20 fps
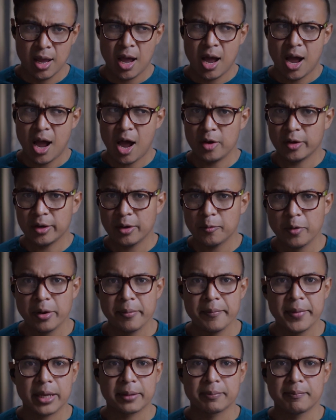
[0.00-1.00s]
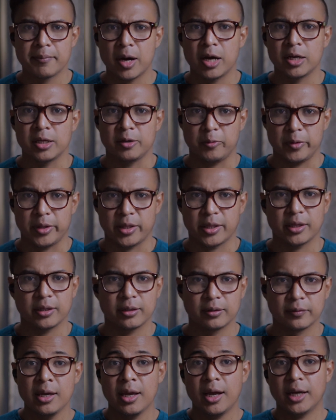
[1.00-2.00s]
how can we make money with it?
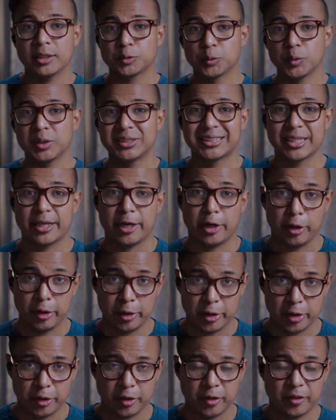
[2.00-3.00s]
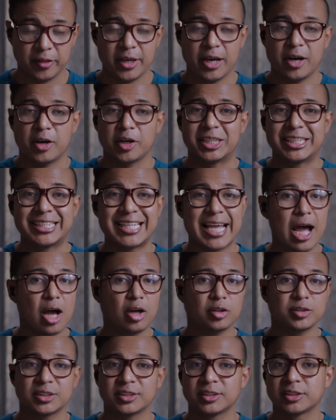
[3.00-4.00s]
As we said earlier, there are
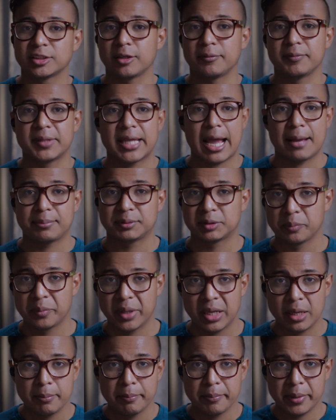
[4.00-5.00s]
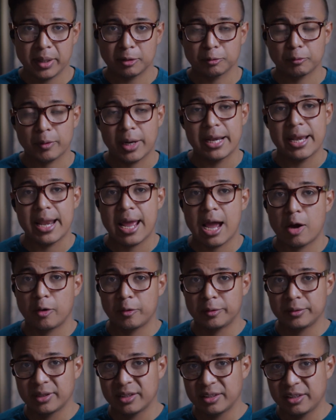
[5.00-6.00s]
thousands of dApps being built right now
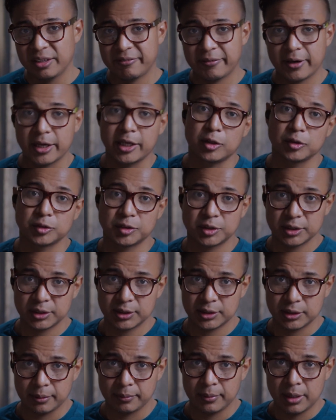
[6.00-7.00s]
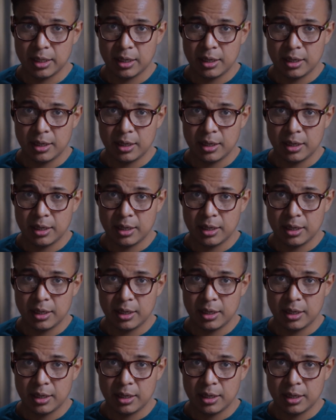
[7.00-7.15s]
in the DeFi ecosystem.